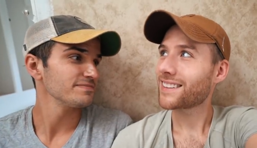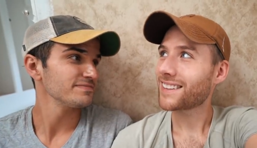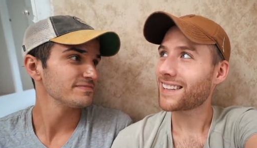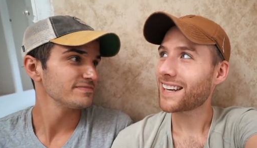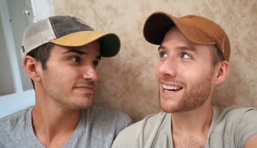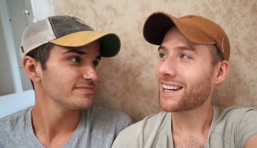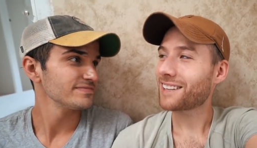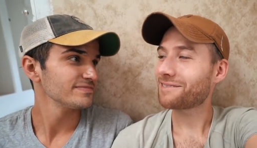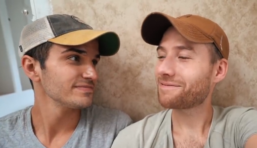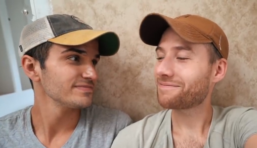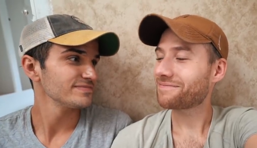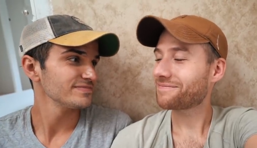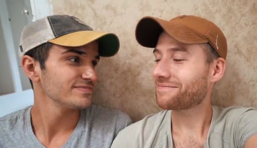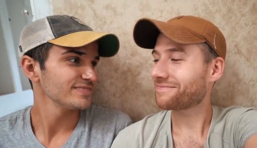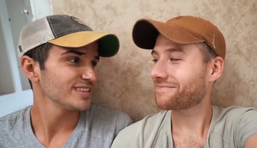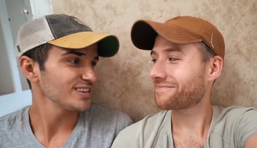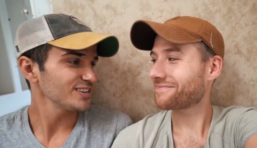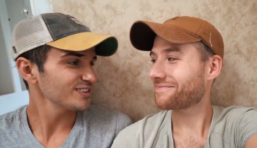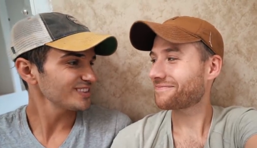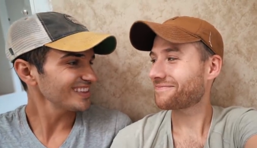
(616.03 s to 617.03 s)
Speaker 1: Yeah.
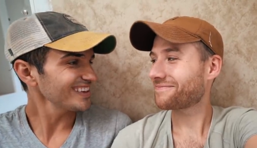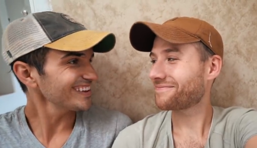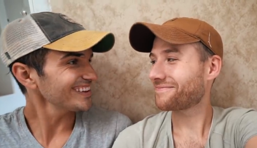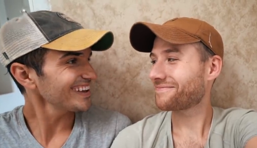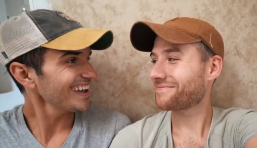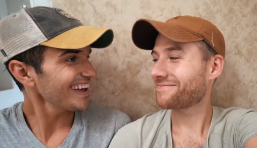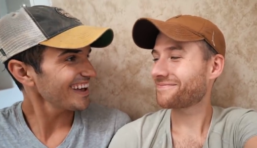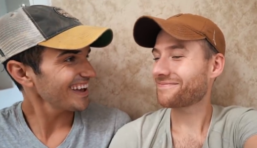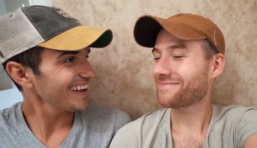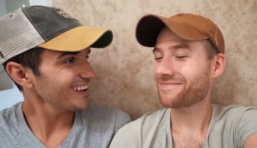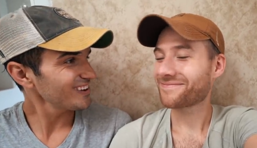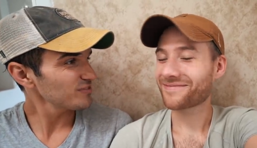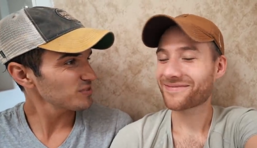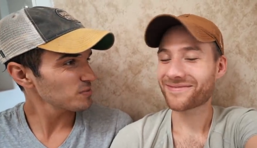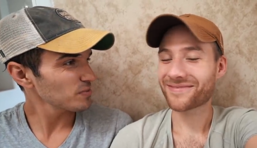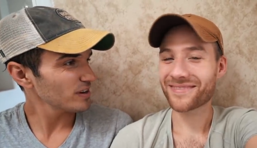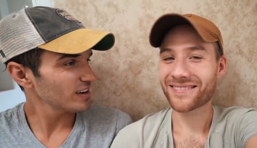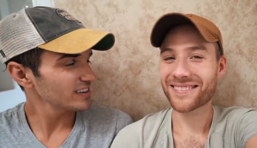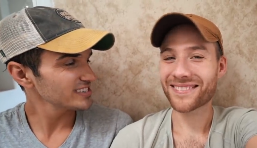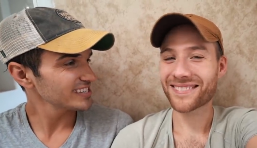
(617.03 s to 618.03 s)
You're thinking ahead of the
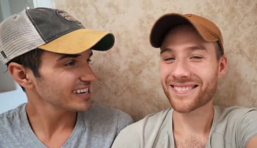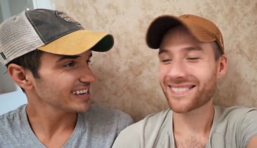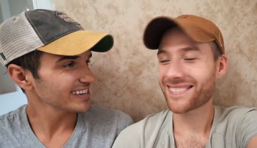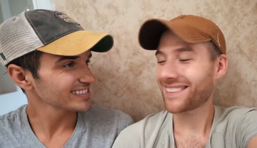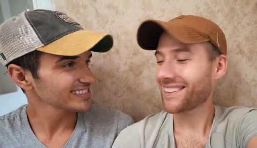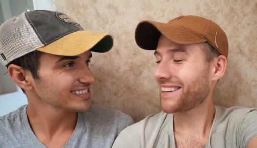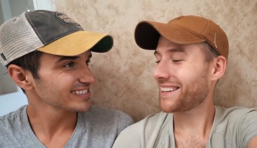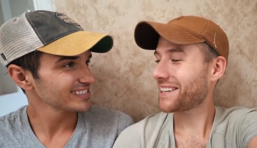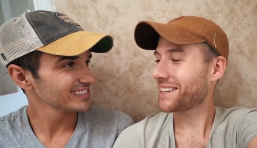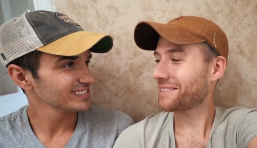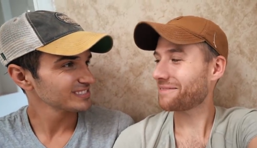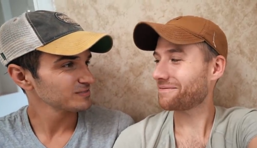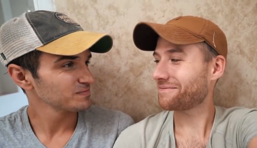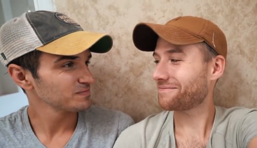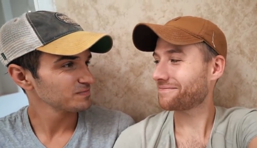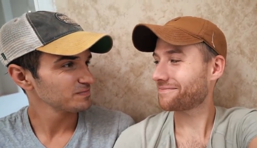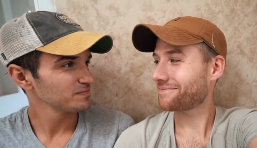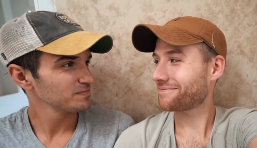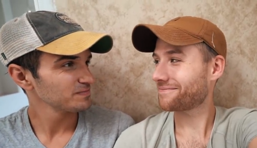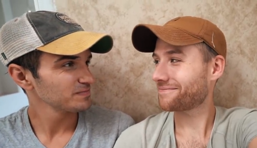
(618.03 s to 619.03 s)
projects. I am.
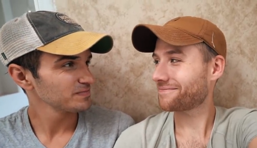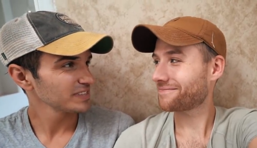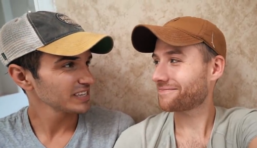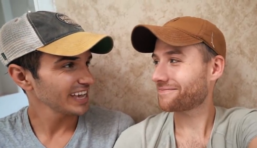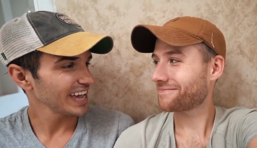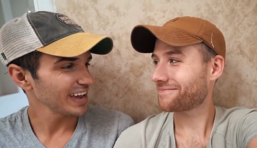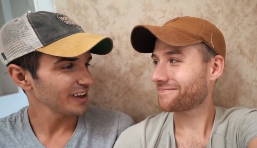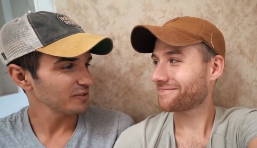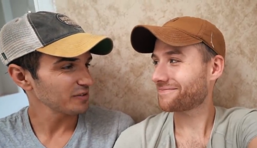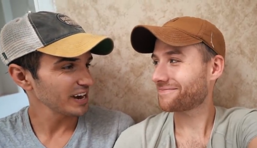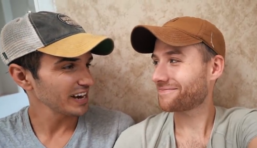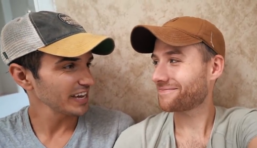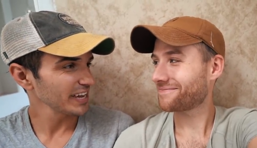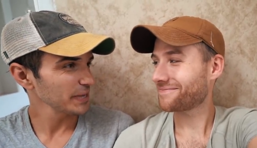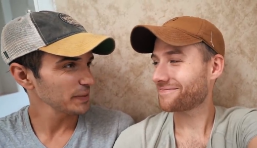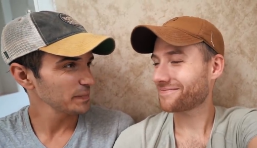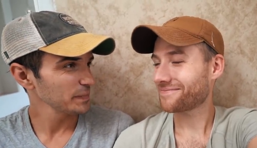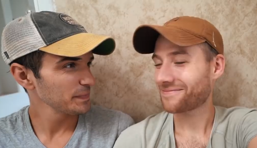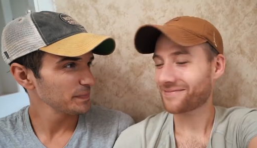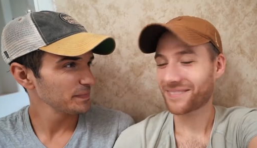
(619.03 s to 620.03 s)
Okay, ready?
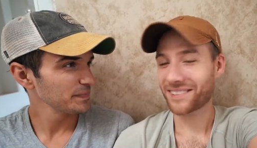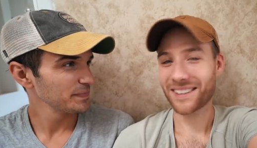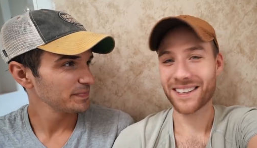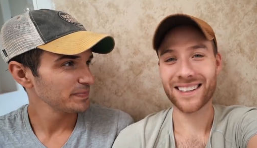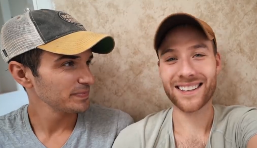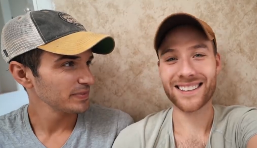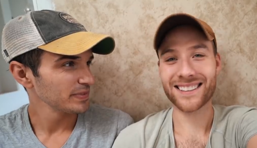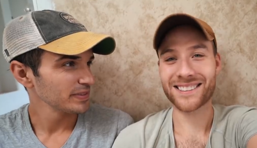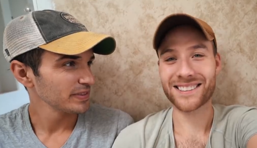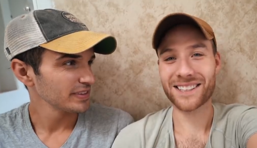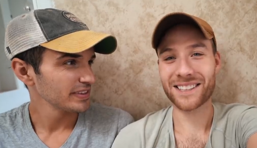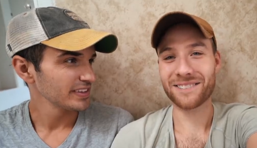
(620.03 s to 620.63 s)
Yeah, let's